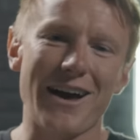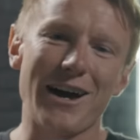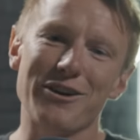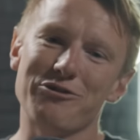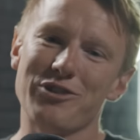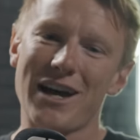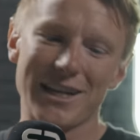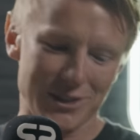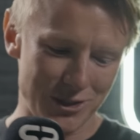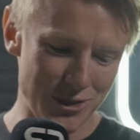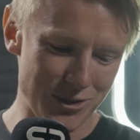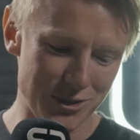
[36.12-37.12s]
I've had
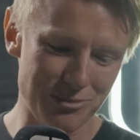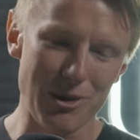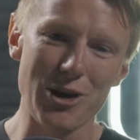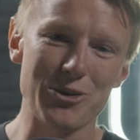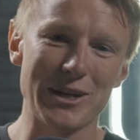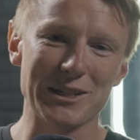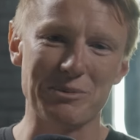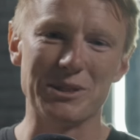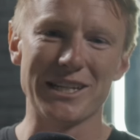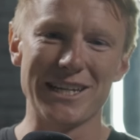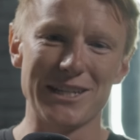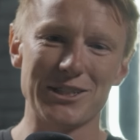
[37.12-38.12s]
to use my own
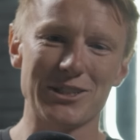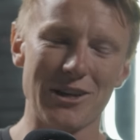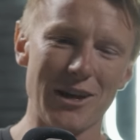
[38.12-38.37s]
expertise,